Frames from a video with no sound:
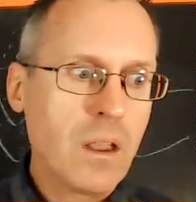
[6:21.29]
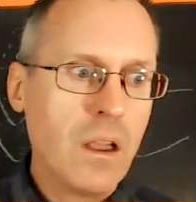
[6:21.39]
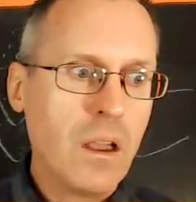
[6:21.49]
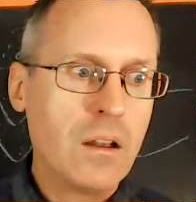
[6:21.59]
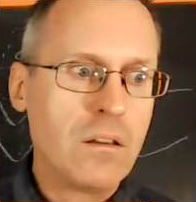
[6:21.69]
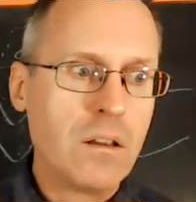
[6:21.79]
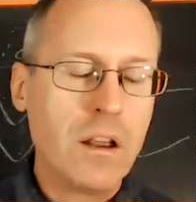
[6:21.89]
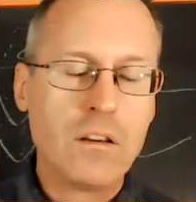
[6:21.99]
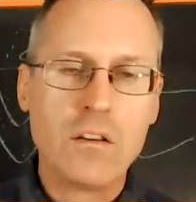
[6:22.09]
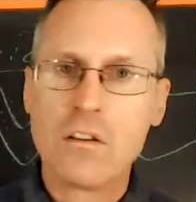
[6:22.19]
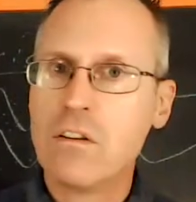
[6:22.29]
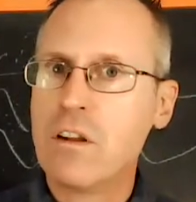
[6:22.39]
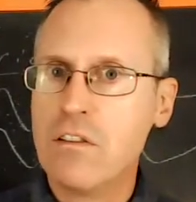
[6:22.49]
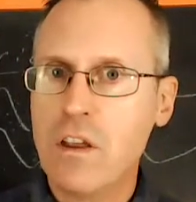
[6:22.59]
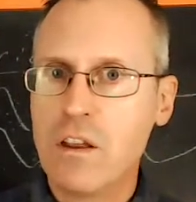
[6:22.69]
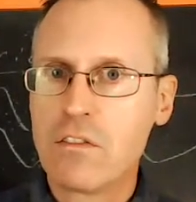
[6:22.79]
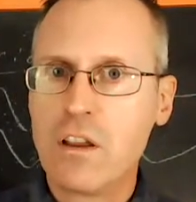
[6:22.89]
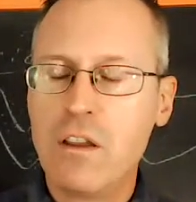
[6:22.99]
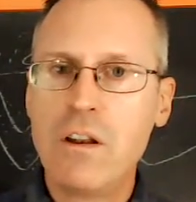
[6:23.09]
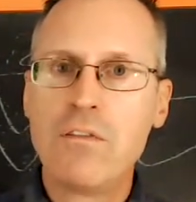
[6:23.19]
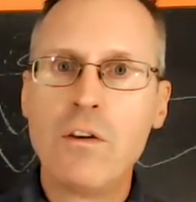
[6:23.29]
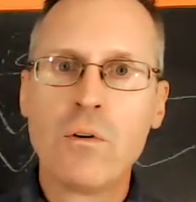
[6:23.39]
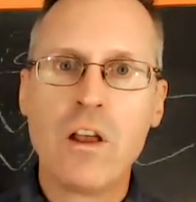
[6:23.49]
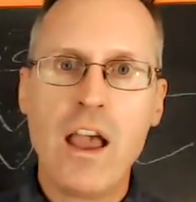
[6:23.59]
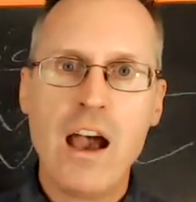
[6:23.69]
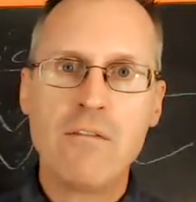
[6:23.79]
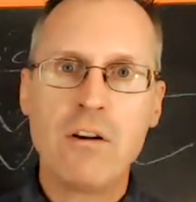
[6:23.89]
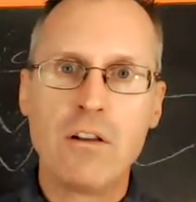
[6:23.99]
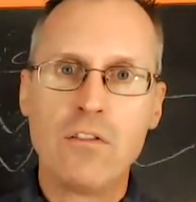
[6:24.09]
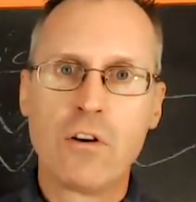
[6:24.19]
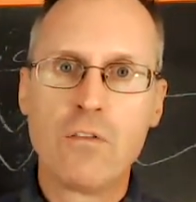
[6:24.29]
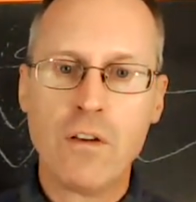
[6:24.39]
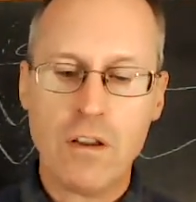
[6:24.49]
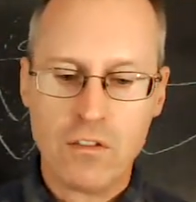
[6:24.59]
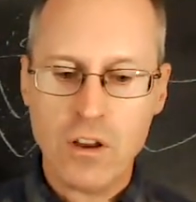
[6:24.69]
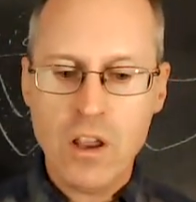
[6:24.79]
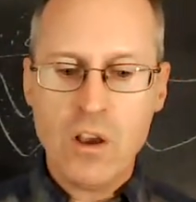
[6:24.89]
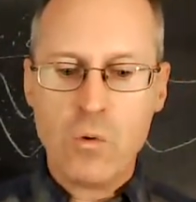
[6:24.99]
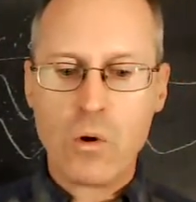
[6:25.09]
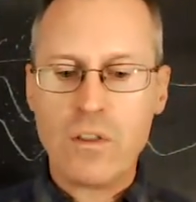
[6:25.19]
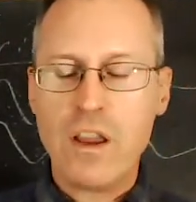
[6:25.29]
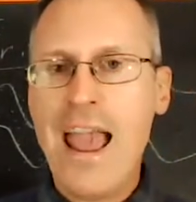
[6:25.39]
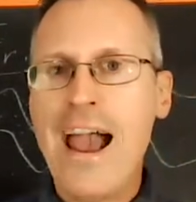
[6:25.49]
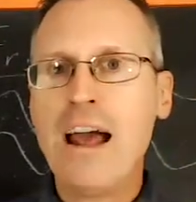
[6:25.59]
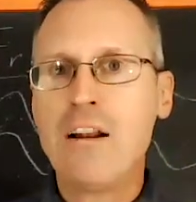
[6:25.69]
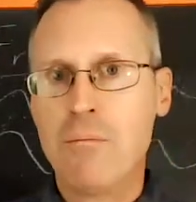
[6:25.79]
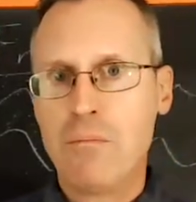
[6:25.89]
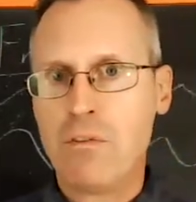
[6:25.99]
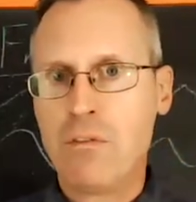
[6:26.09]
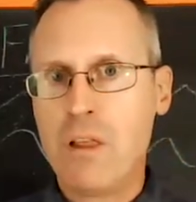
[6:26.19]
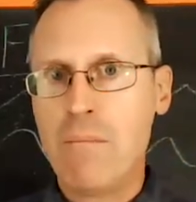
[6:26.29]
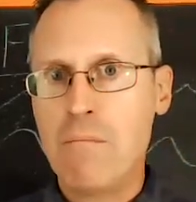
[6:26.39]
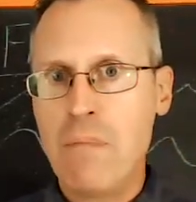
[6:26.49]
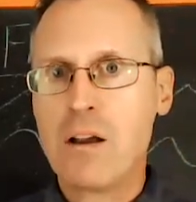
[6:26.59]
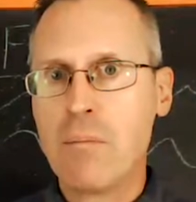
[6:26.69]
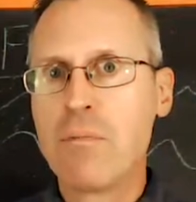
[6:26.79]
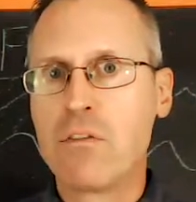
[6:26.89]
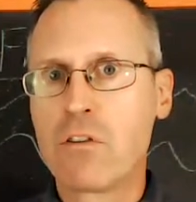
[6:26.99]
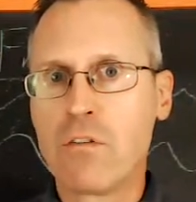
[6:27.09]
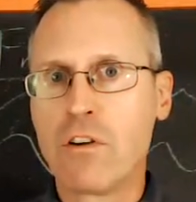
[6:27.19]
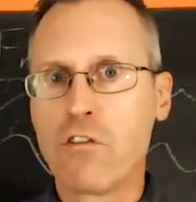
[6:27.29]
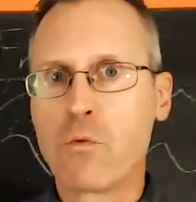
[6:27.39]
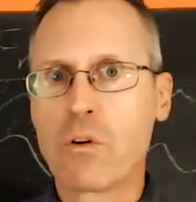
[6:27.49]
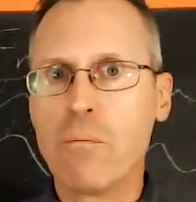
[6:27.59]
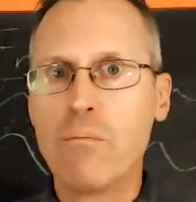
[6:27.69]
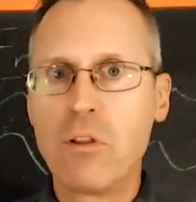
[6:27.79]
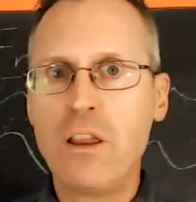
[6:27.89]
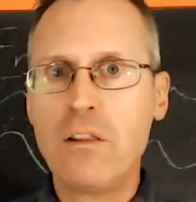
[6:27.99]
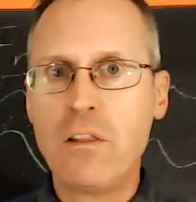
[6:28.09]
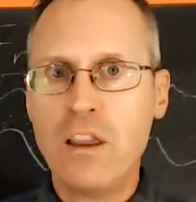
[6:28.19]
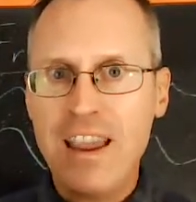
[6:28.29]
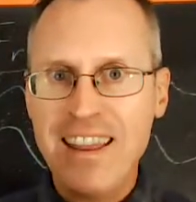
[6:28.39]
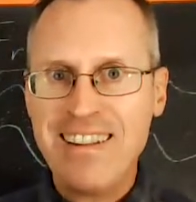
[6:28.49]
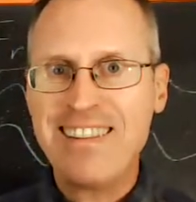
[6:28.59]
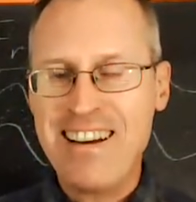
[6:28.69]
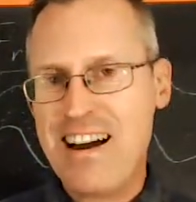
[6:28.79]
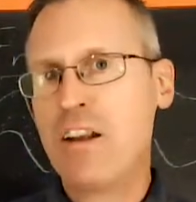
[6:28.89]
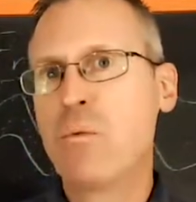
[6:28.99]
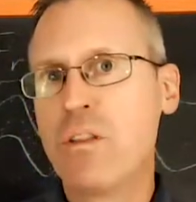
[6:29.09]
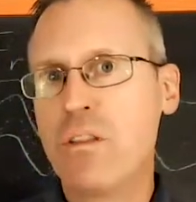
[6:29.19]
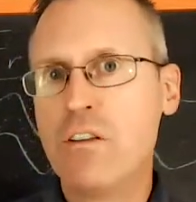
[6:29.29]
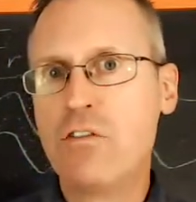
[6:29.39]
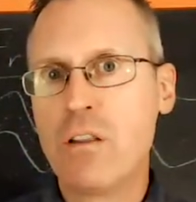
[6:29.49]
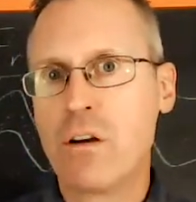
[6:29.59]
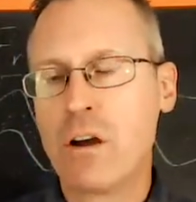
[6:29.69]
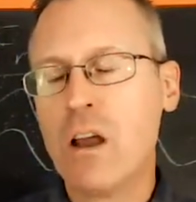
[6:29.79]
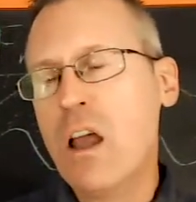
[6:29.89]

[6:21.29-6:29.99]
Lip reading: It doesn't exist. Even if you were to have a surface where the atoms that make up the surface were completely in line with each other,